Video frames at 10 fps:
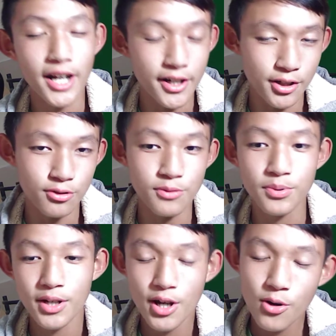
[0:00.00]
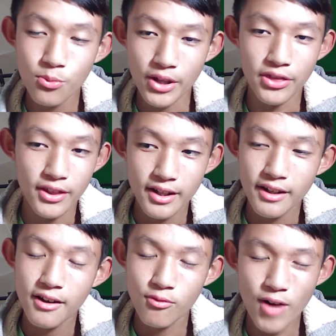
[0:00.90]
in a group with
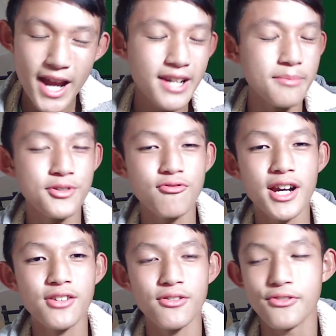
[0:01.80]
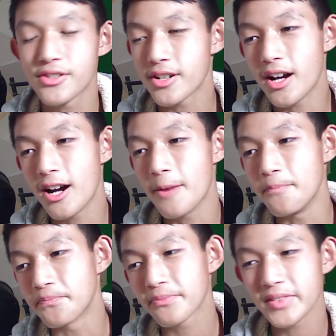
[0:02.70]
random strangers.
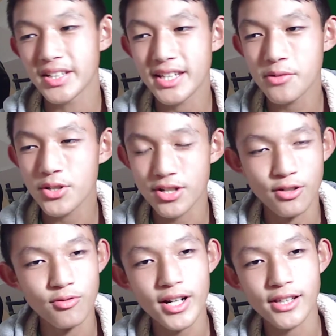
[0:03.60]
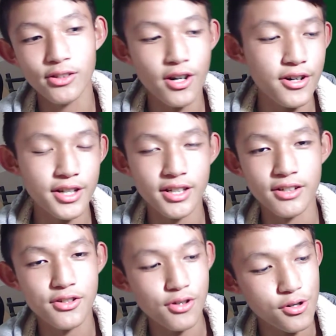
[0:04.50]
It was a great learning
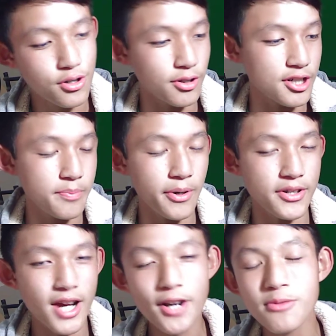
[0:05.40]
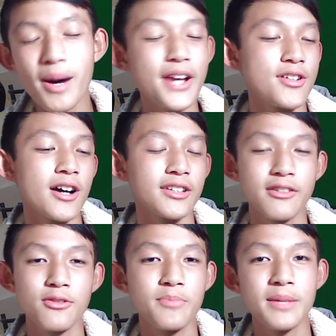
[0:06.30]
social experience. I don't mind talking to new
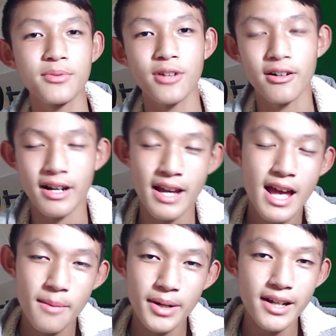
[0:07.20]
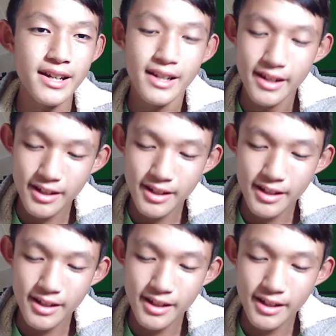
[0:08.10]
people, all right, but